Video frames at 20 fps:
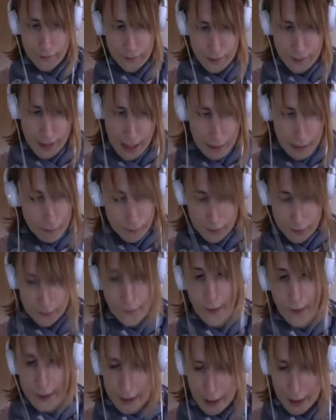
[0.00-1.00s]
Yeah, as
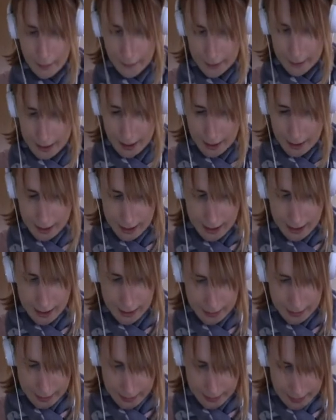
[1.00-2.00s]
far as I'm concerned, it
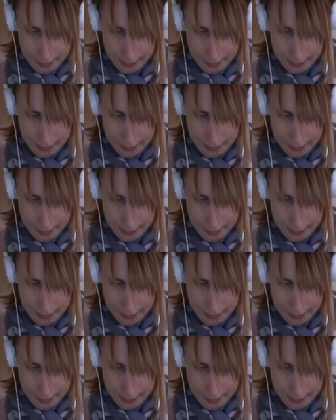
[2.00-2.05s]
does.